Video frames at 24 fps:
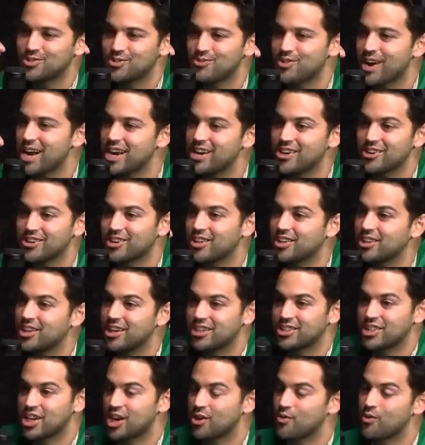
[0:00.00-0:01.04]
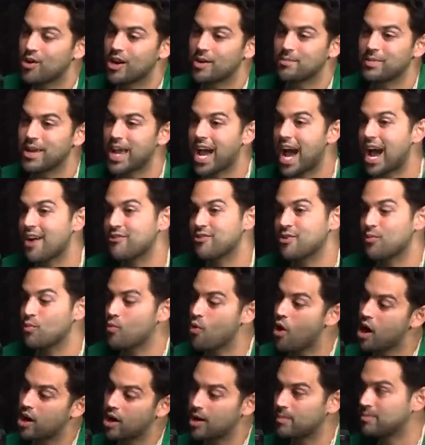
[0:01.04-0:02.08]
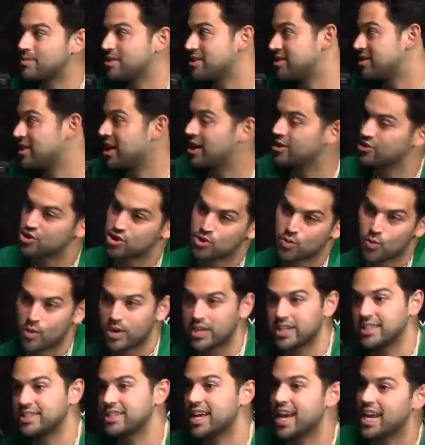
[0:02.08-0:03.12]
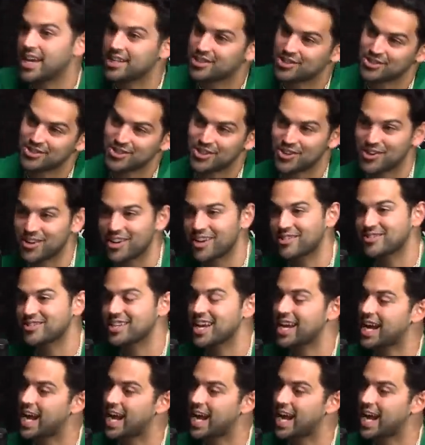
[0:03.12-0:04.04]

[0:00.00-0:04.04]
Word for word: it right here, clutch. I don't want to be having him walk up the stairs 20 takes, you know. And I was like, I